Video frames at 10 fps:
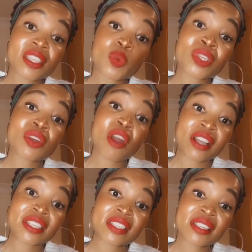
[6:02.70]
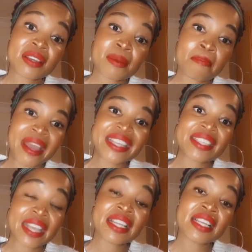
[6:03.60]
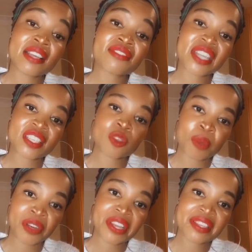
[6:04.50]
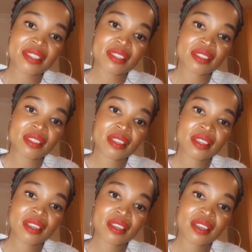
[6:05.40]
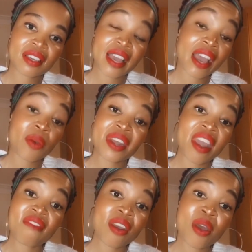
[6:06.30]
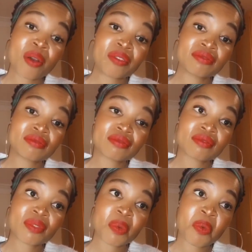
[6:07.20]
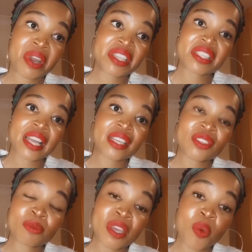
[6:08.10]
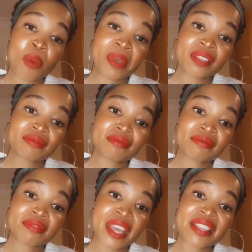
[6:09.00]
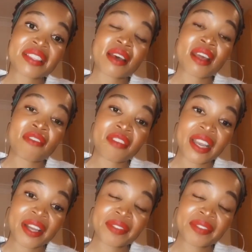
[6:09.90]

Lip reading: was not my daily lived experience, I would never know what it's like to be a woman in South Africa.